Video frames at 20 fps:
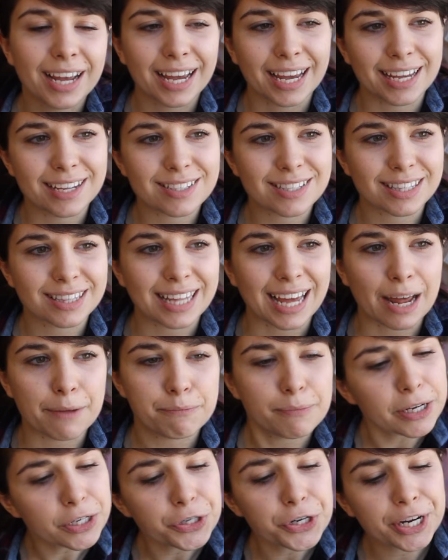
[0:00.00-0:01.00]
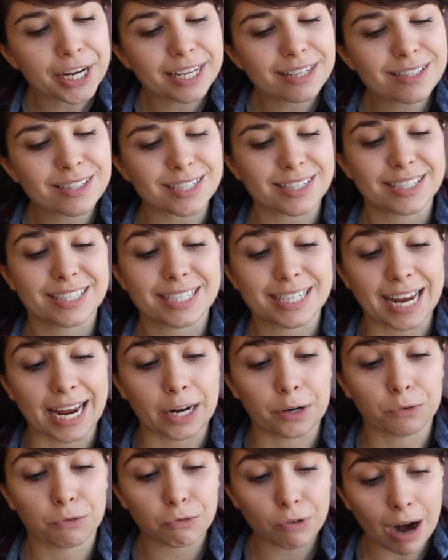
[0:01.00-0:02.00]
is that Michigan's
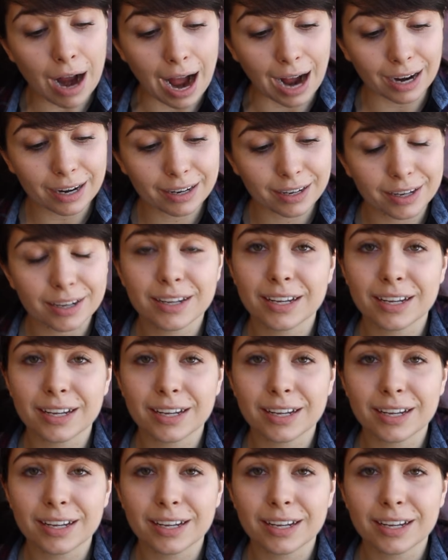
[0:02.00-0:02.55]
state rock